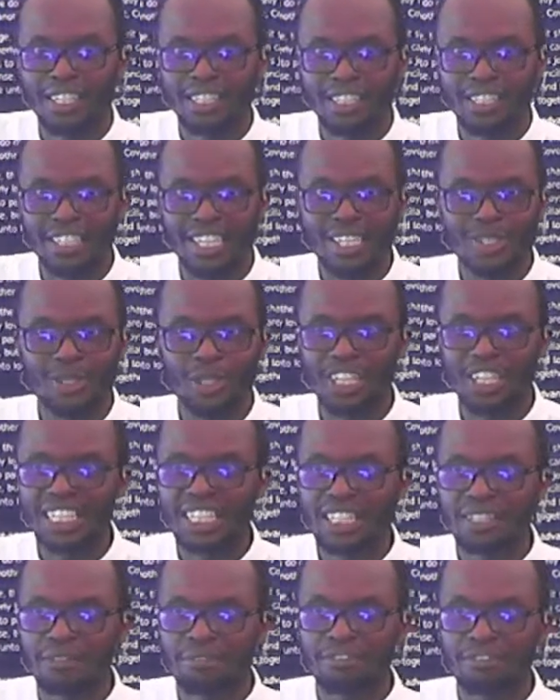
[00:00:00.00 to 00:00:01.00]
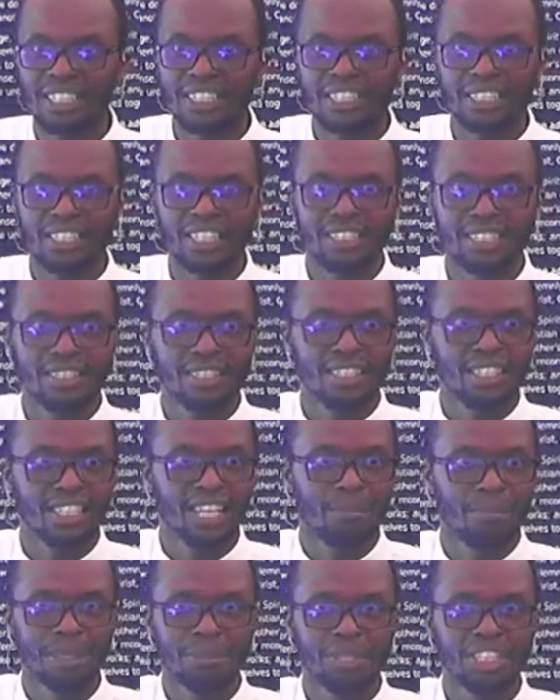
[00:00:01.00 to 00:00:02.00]
he has already inflicted.
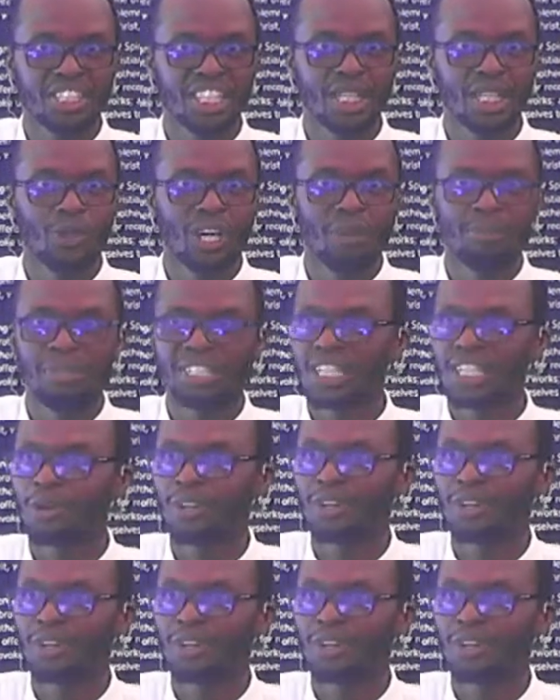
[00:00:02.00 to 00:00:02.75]
And